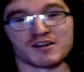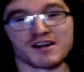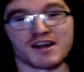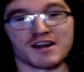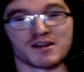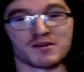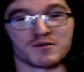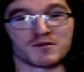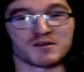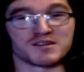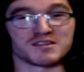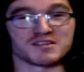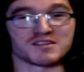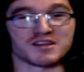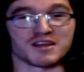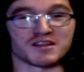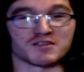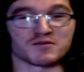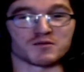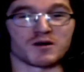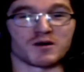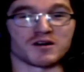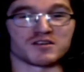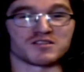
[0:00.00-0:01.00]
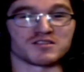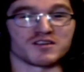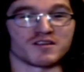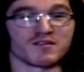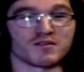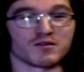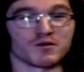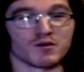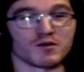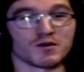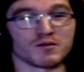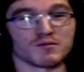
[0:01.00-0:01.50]
Anyways, thanks for watching,
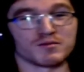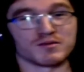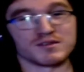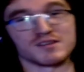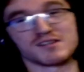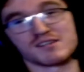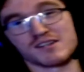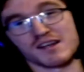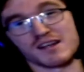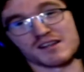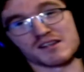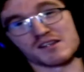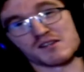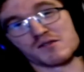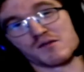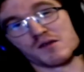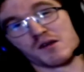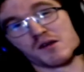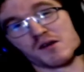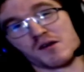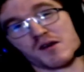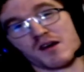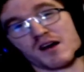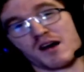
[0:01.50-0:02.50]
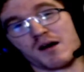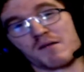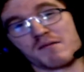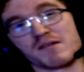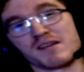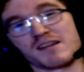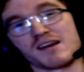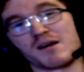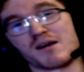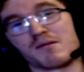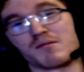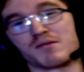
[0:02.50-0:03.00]
everyone. Please like this video. Comment
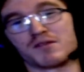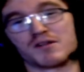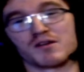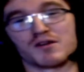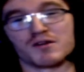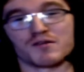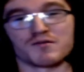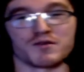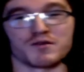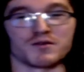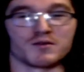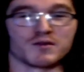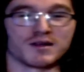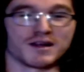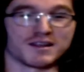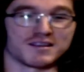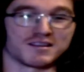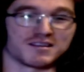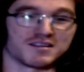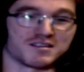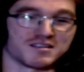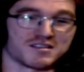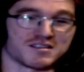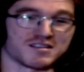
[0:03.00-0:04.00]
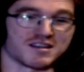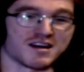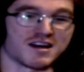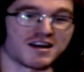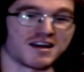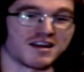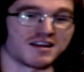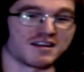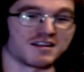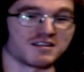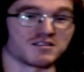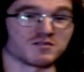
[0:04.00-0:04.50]
down below if you like the
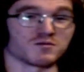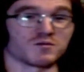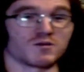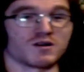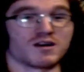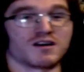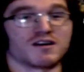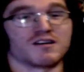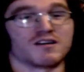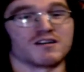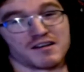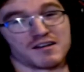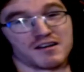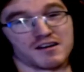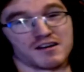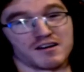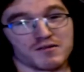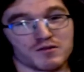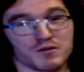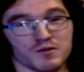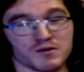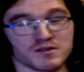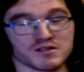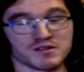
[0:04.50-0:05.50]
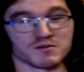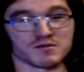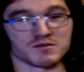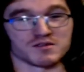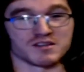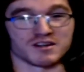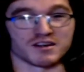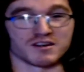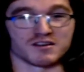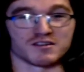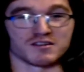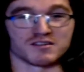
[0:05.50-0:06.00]
design as well. And, if you want some
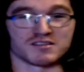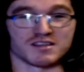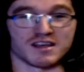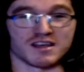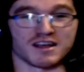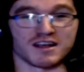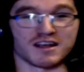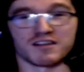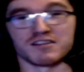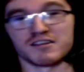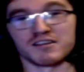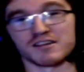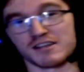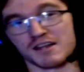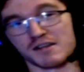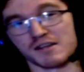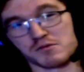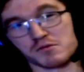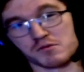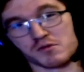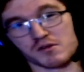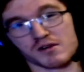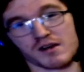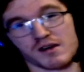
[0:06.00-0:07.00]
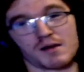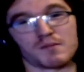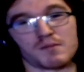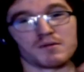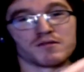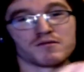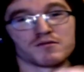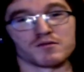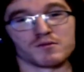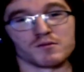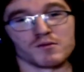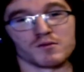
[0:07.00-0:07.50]
stickers, and click that subscribe
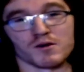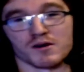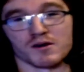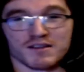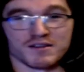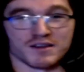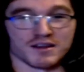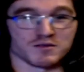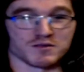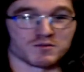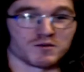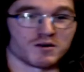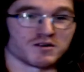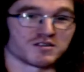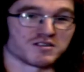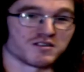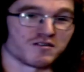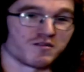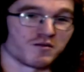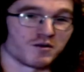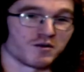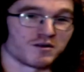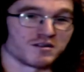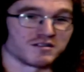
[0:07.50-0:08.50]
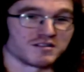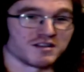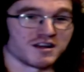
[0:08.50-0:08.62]
button for more. Thanks for watching, everyone.